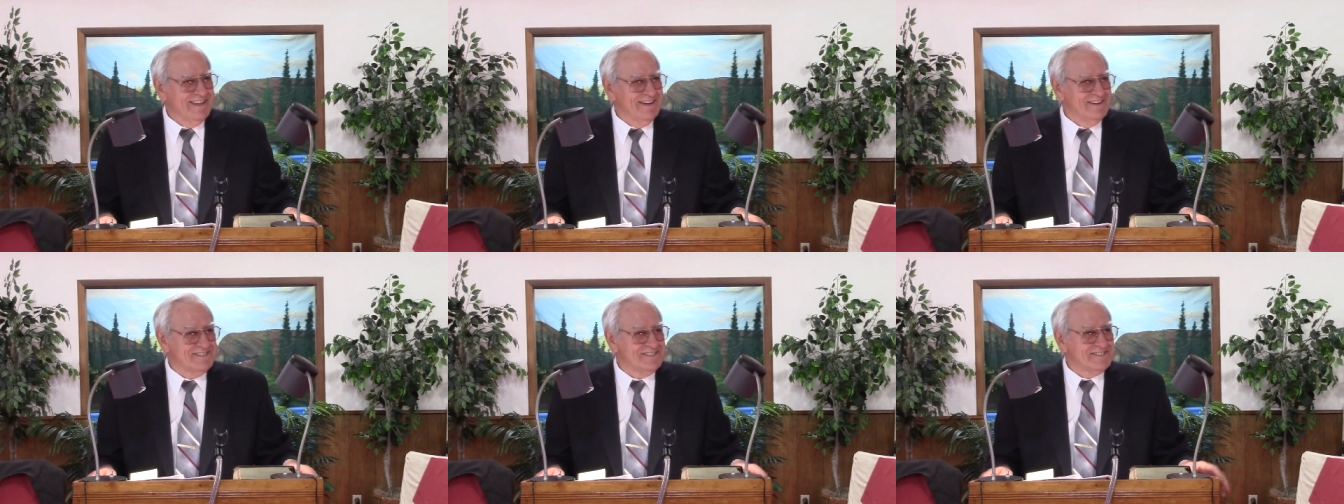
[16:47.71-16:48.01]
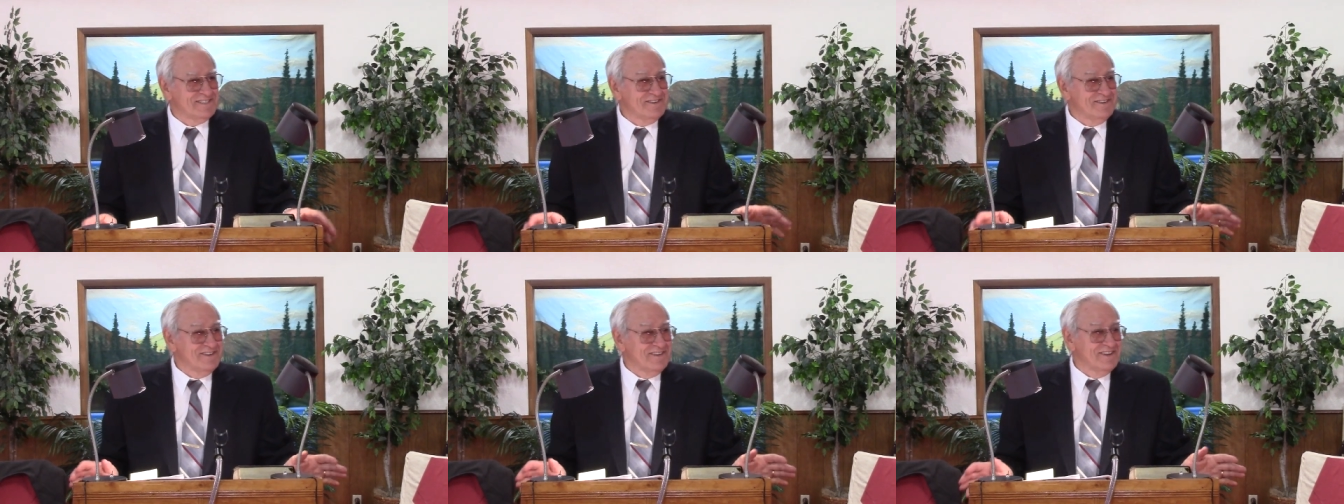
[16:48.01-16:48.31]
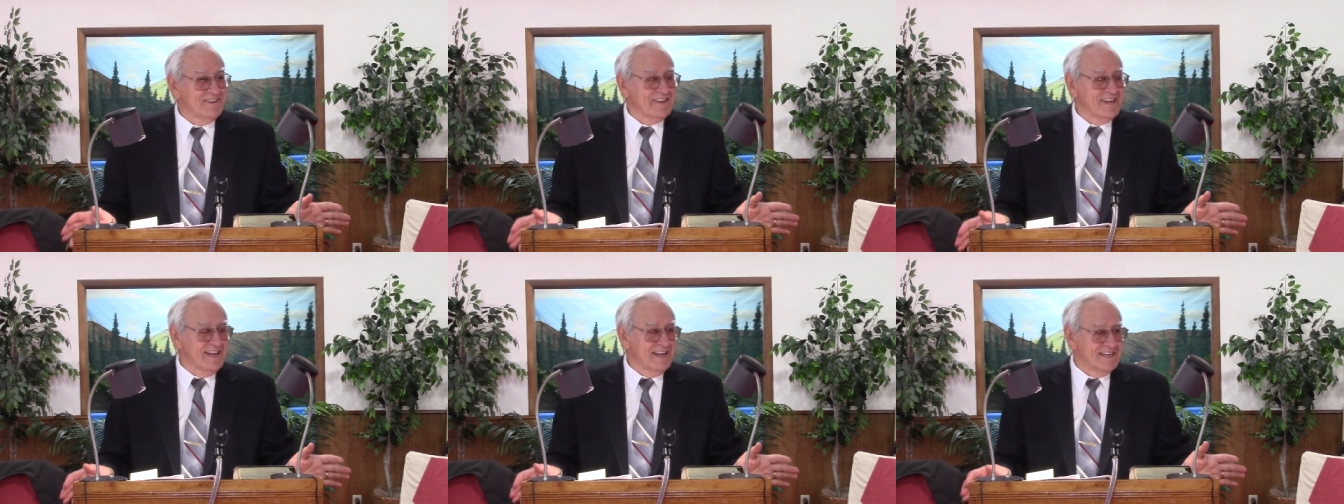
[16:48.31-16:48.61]
There's
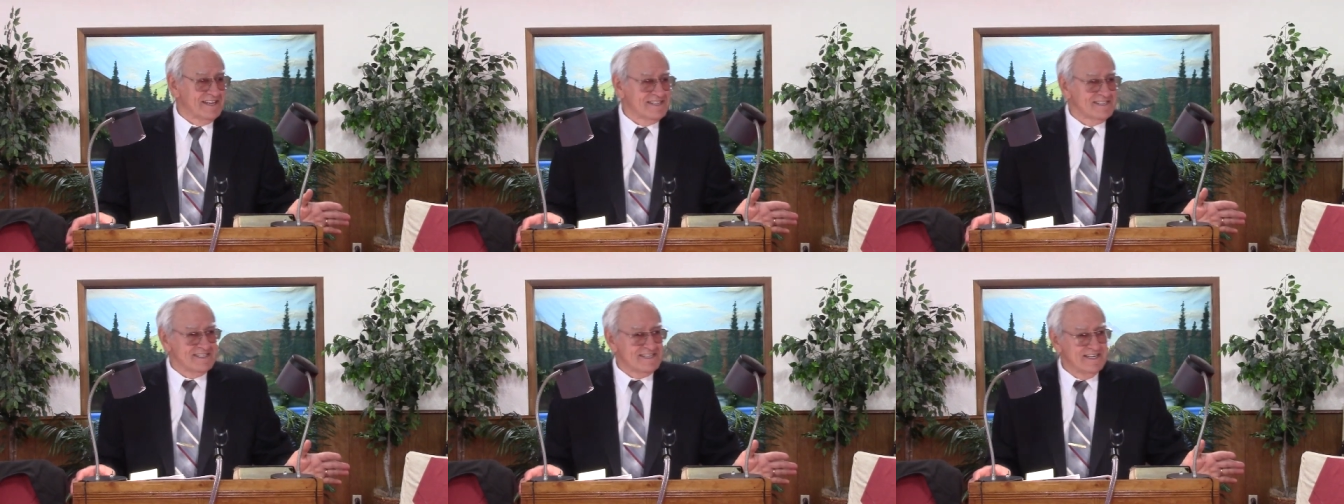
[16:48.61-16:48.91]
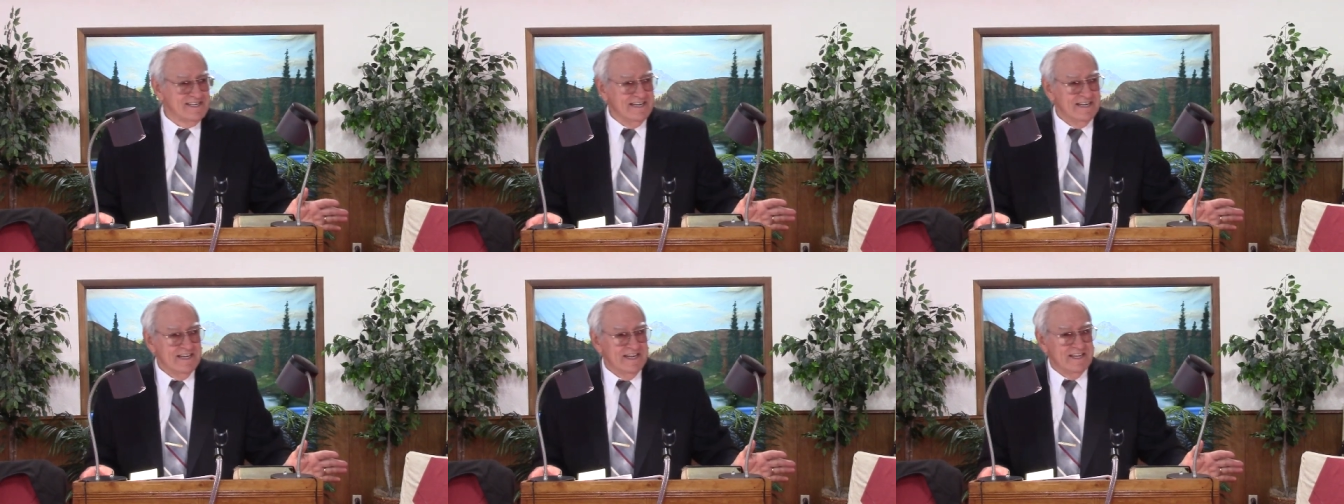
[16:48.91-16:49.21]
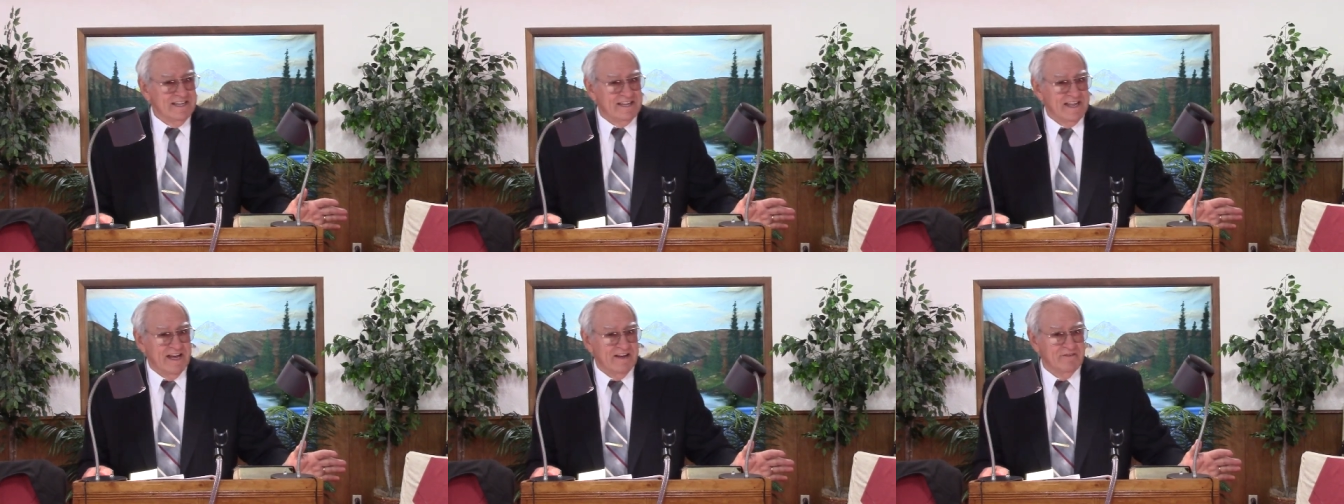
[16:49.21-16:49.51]
certain things
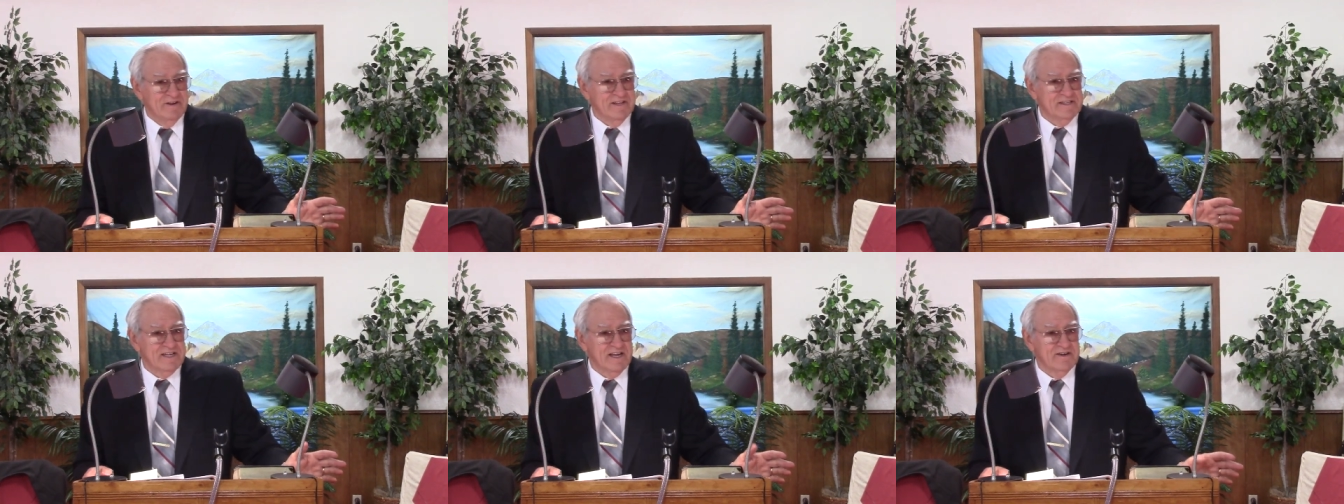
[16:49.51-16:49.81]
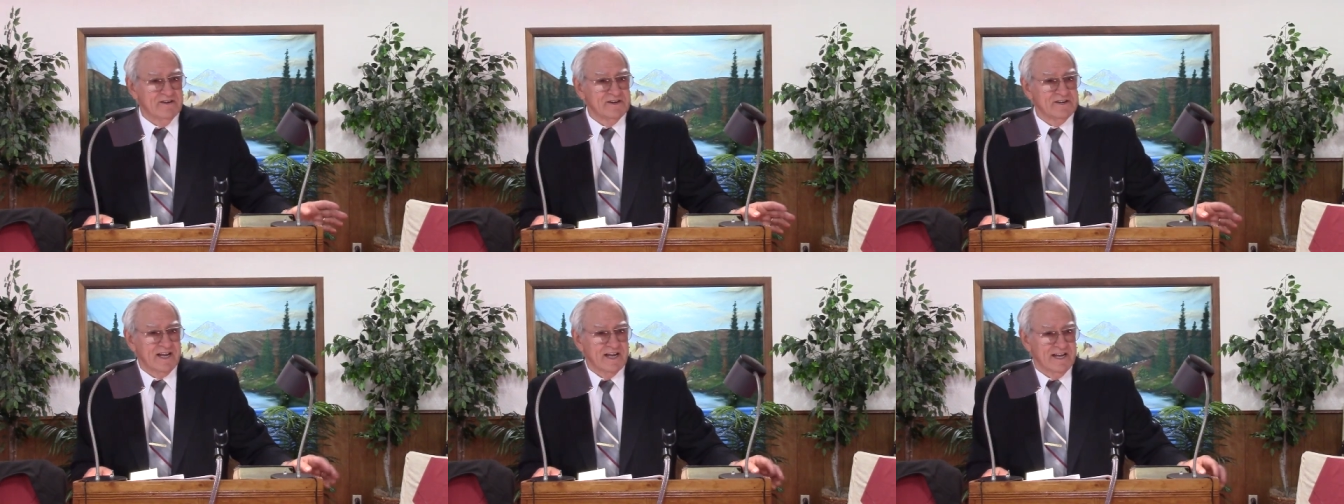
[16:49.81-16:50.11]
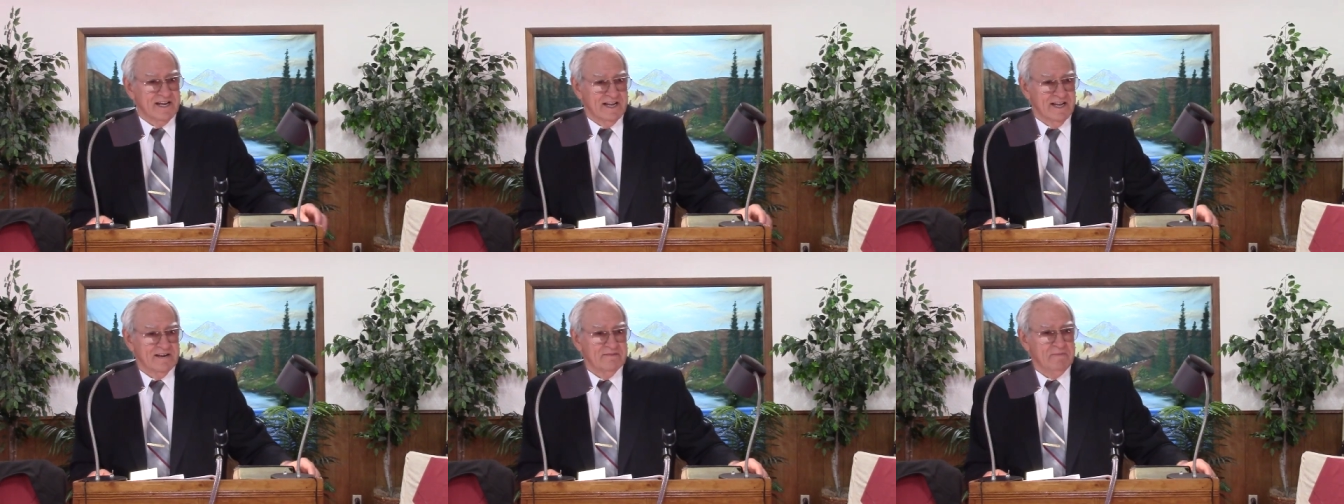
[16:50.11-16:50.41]
that we'd say,
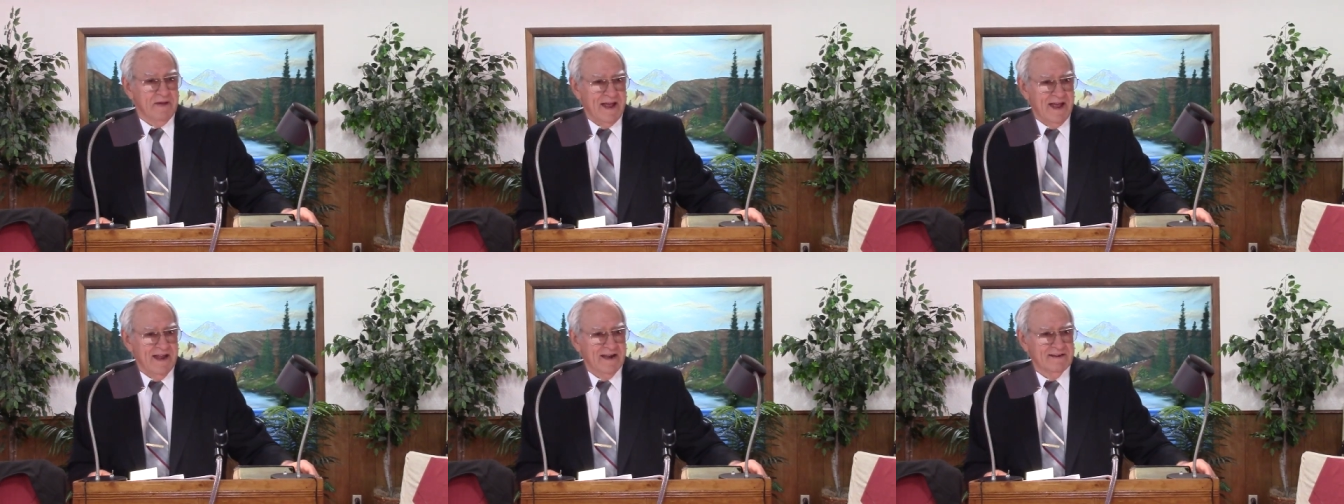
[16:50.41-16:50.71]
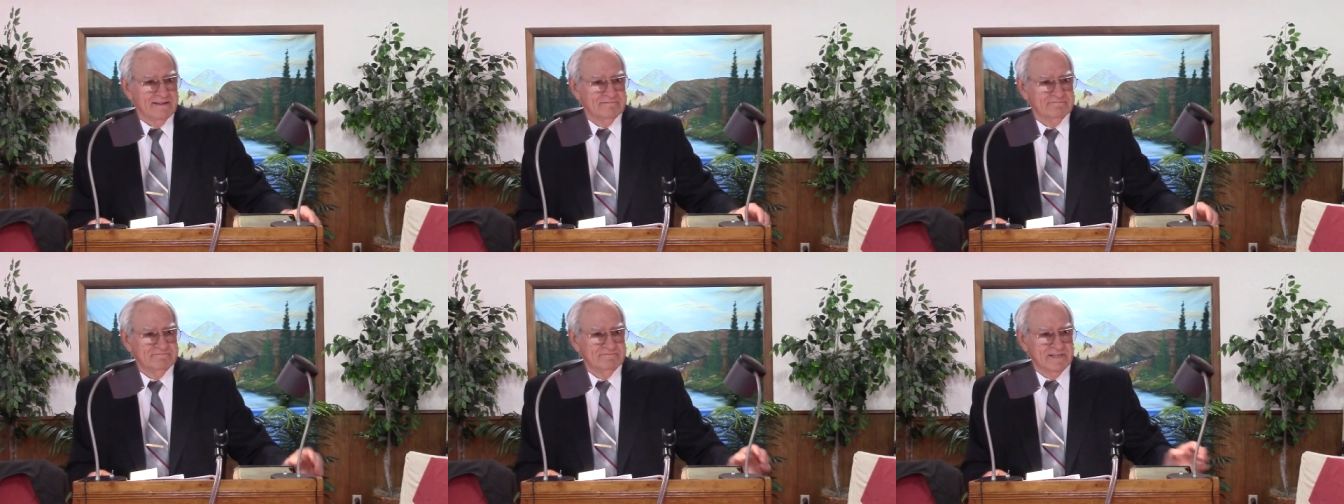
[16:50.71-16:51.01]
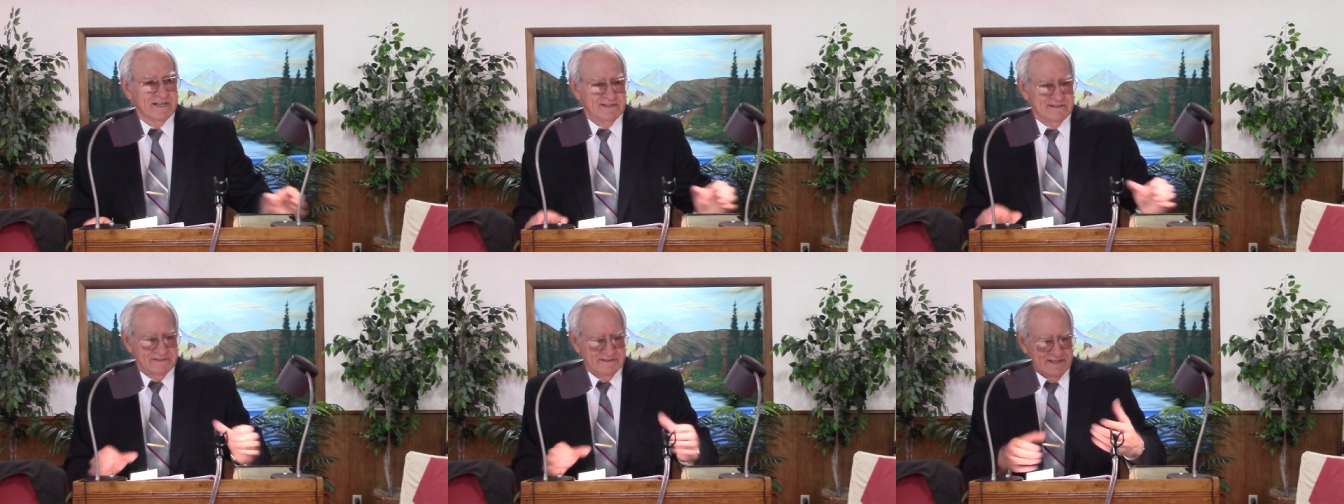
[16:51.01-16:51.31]
okay, get a man,
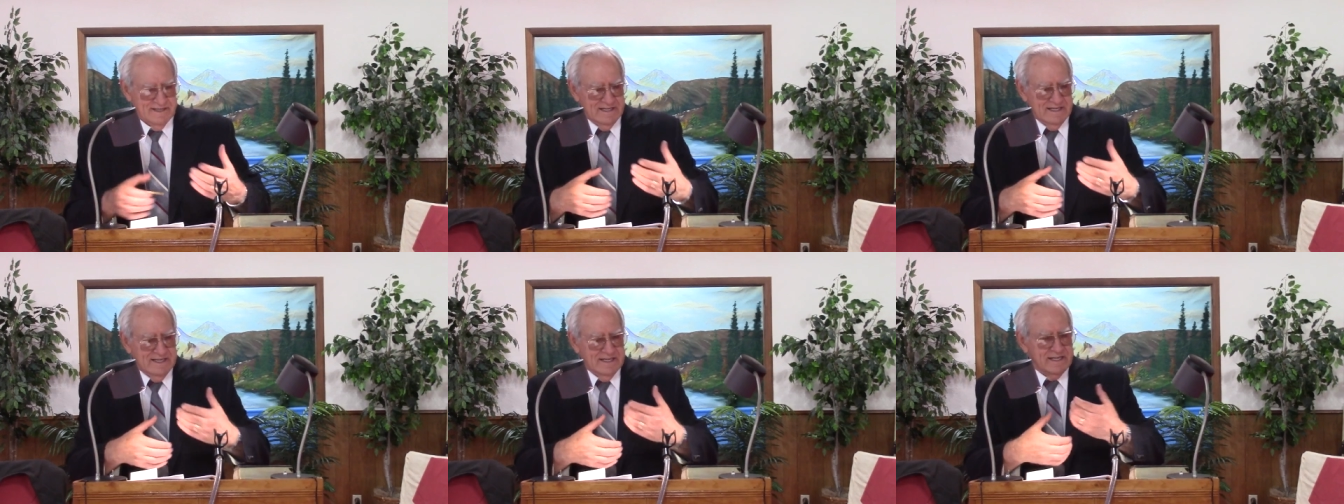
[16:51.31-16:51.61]
you know,